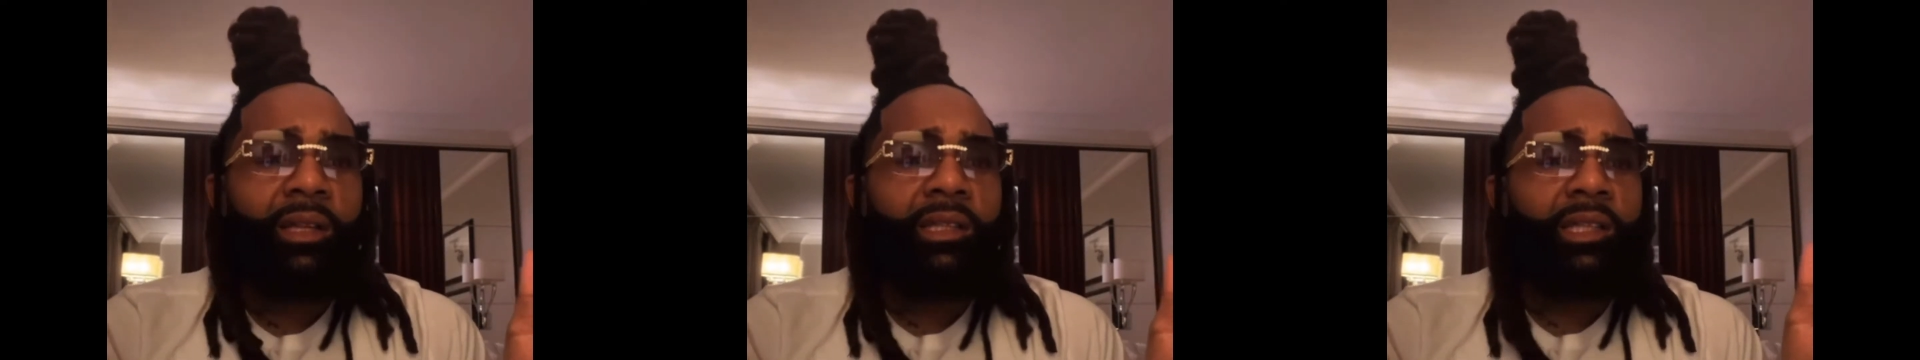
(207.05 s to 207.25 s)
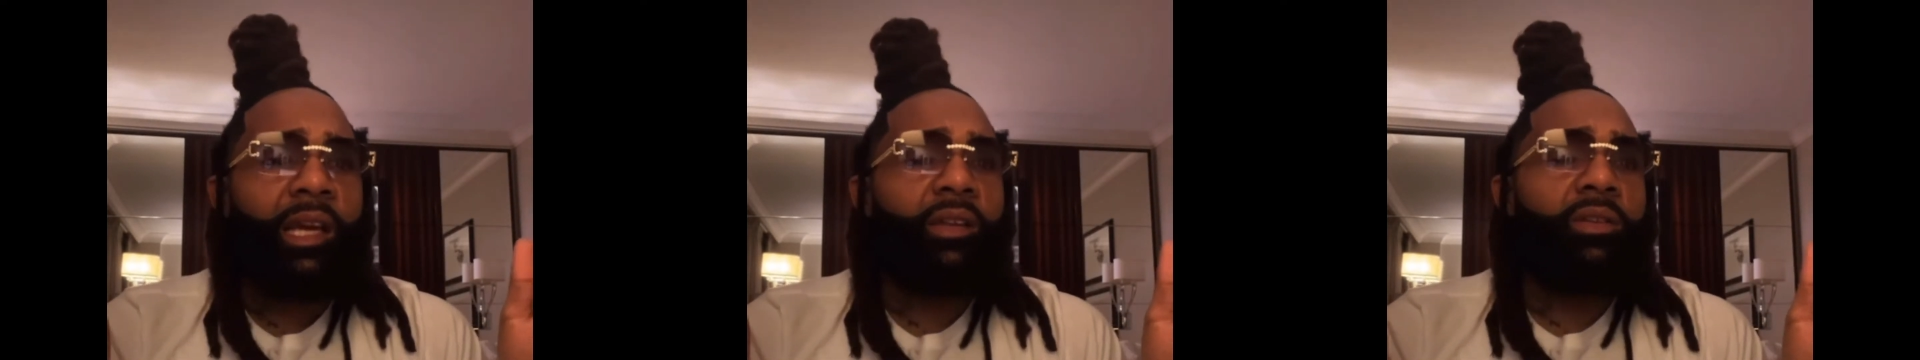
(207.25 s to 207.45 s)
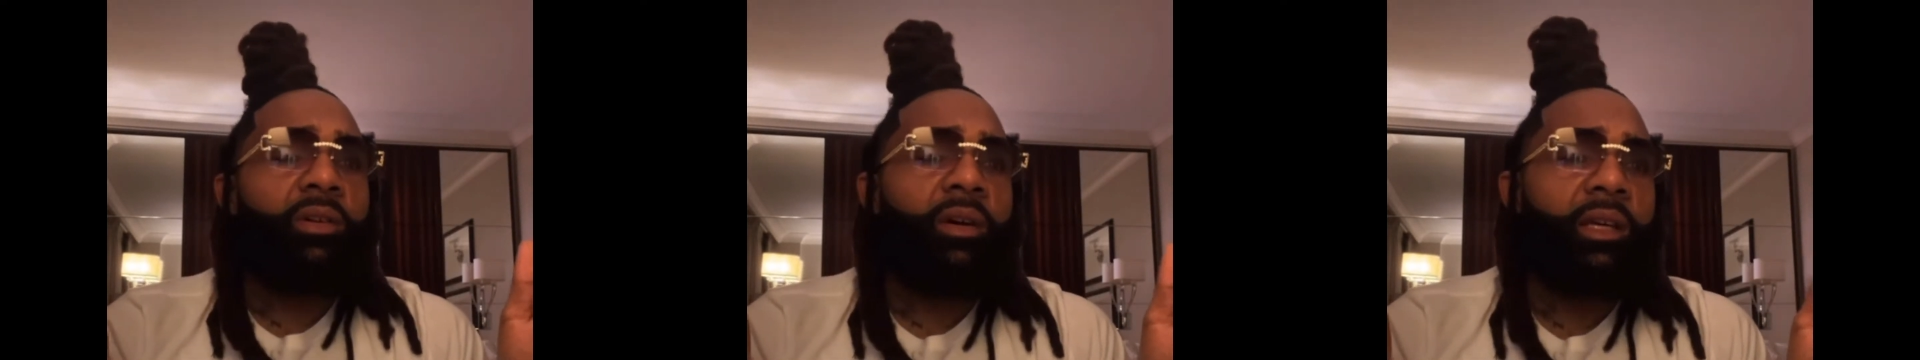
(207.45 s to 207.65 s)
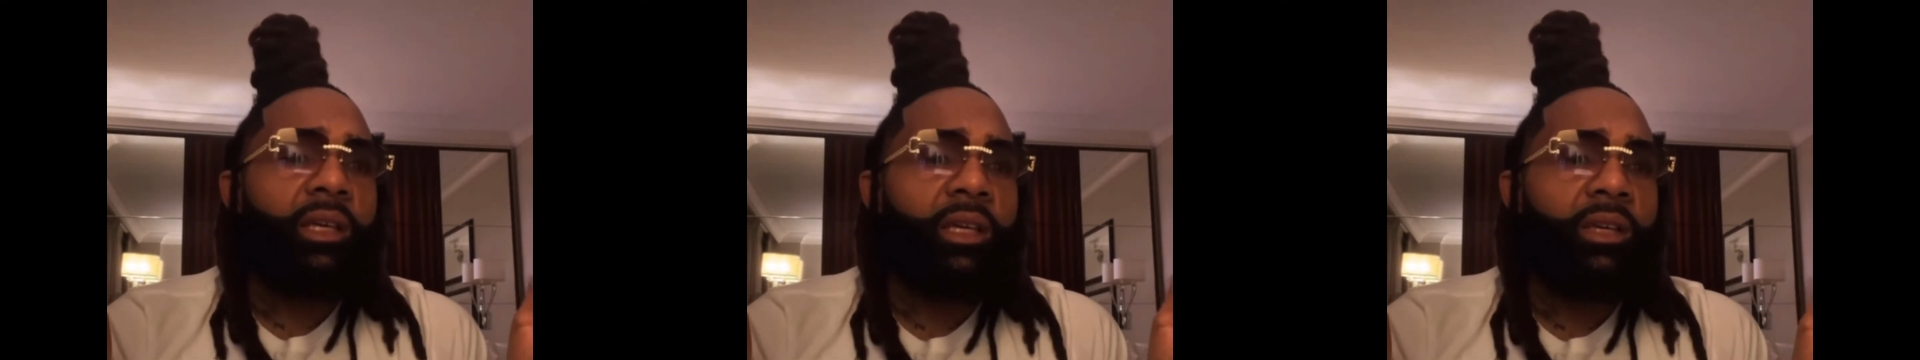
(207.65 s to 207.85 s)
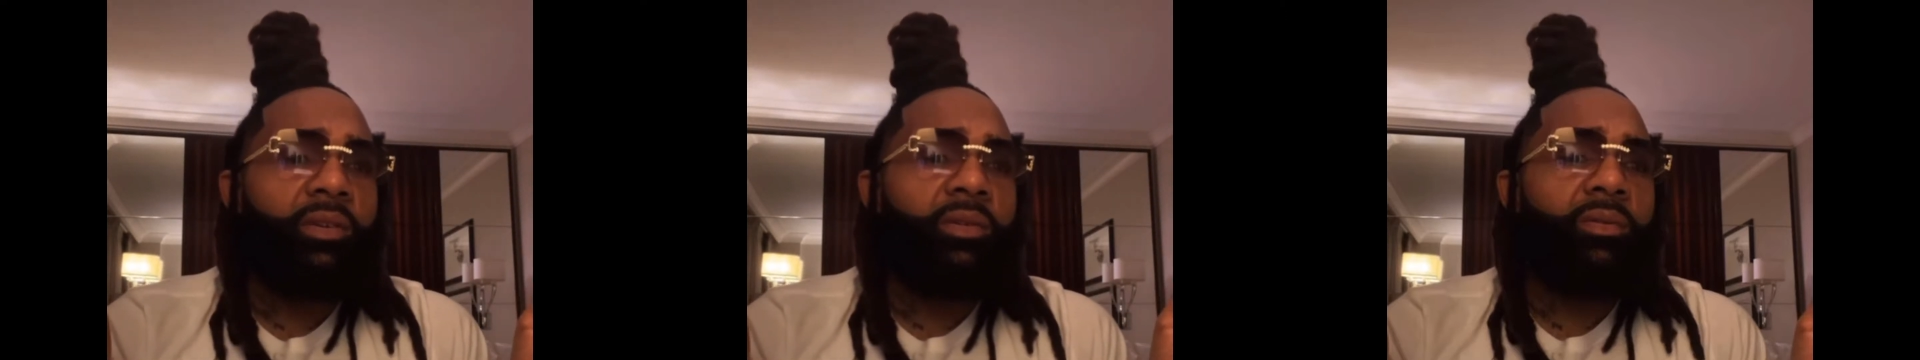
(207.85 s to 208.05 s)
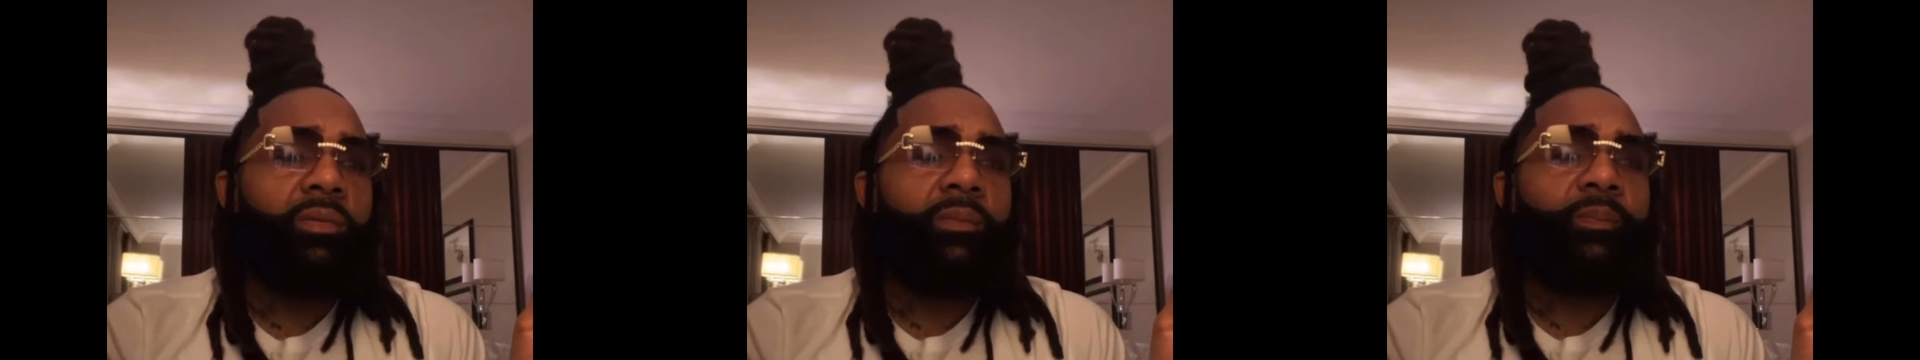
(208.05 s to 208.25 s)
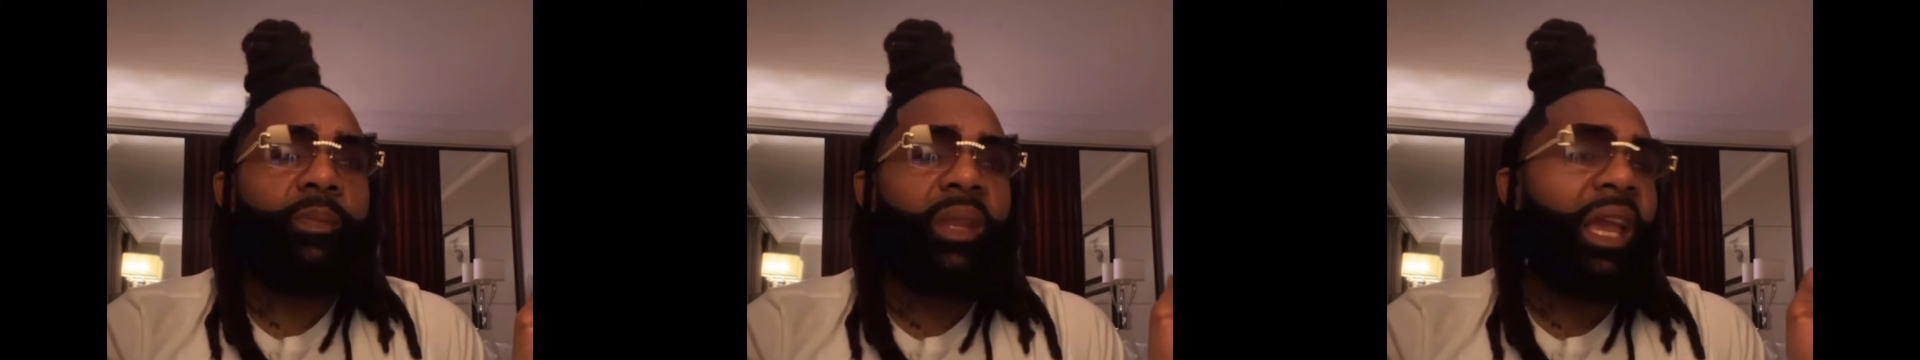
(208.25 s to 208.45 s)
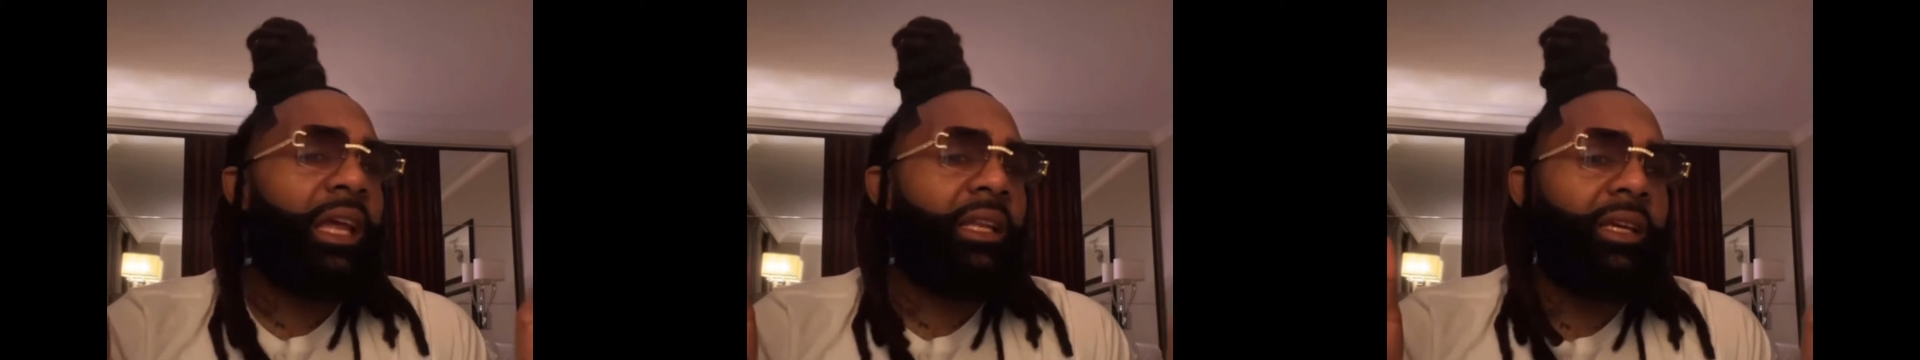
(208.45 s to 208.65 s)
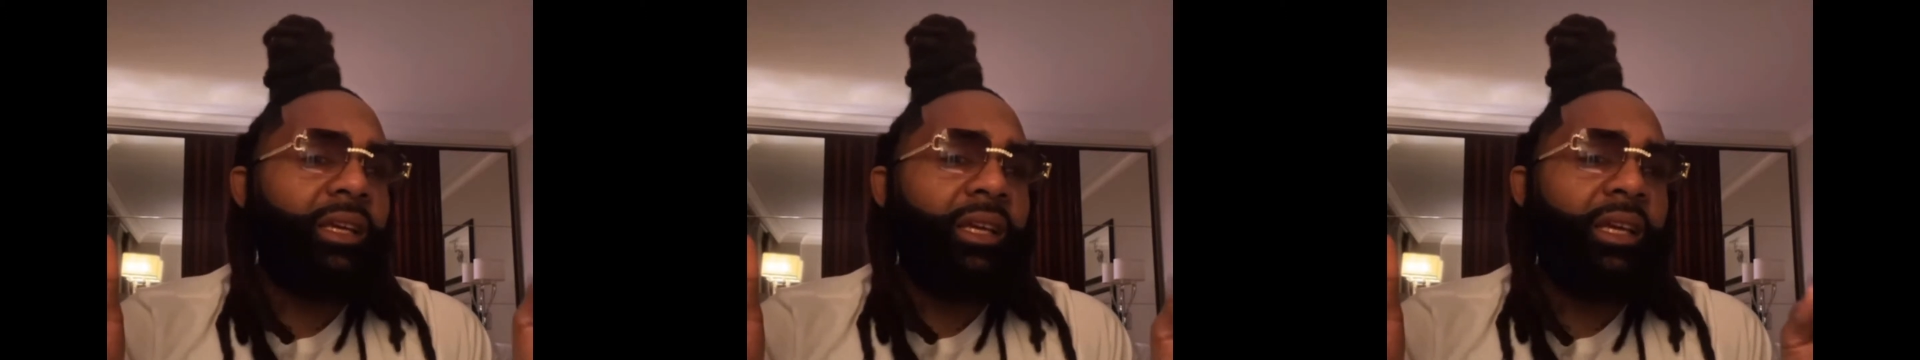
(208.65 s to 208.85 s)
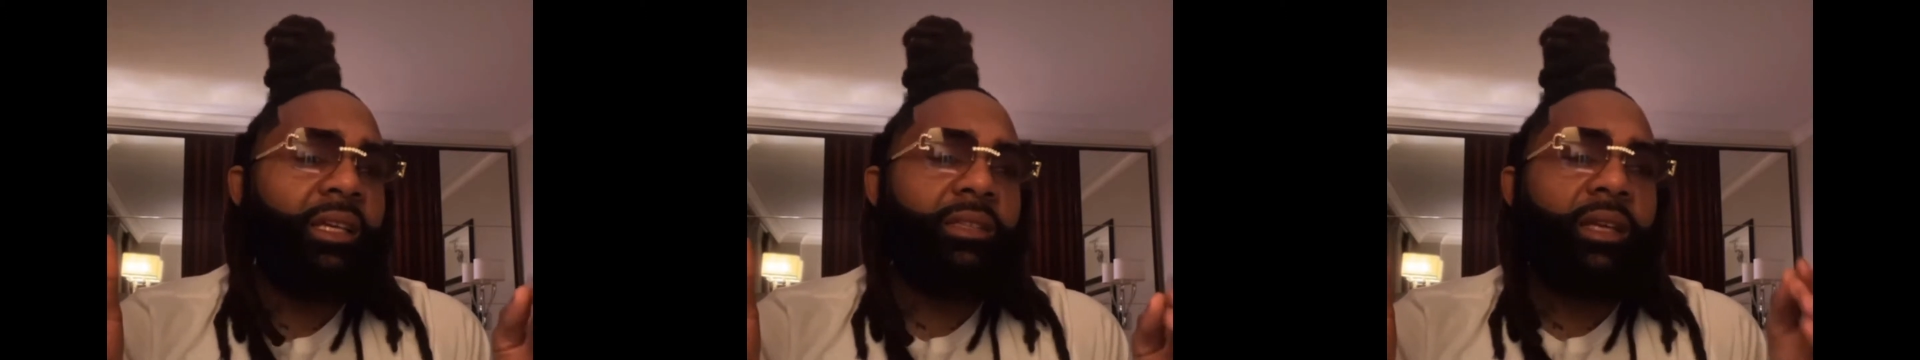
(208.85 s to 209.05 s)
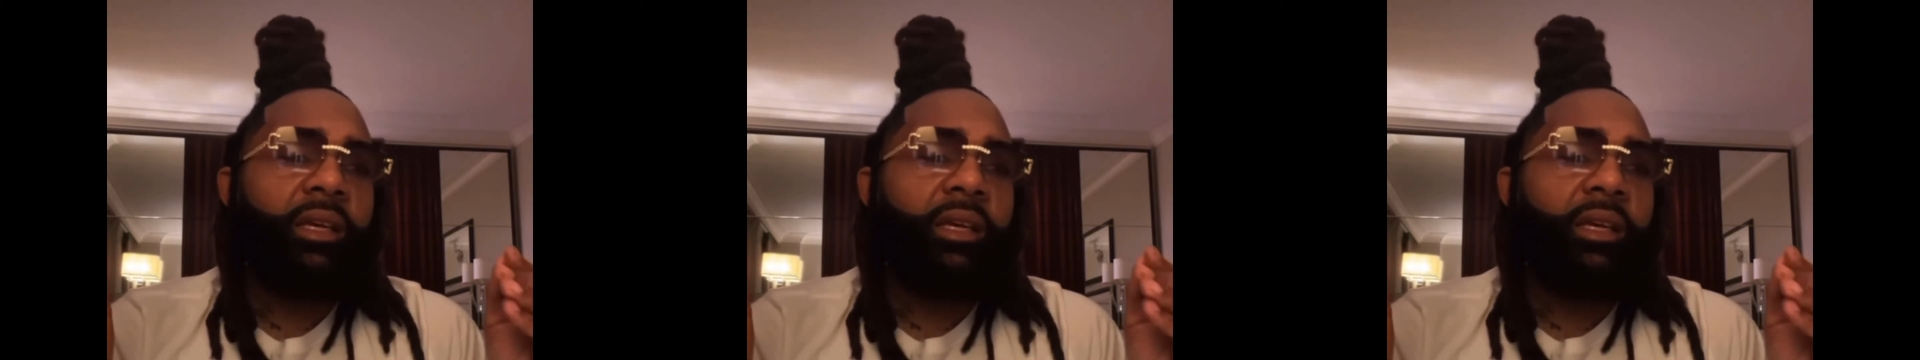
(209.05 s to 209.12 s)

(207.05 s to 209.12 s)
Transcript: Chase gonna give you, at the end,